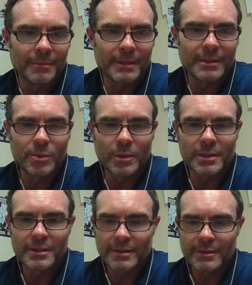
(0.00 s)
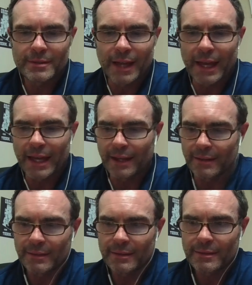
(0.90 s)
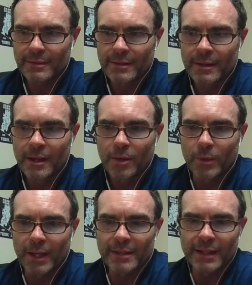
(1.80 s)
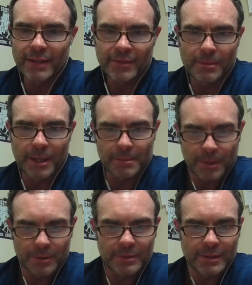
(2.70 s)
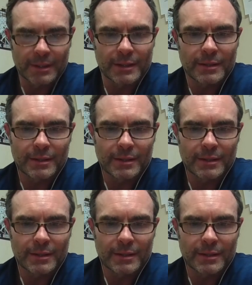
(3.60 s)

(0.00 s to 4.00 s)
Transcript: This was when I left my postdoc,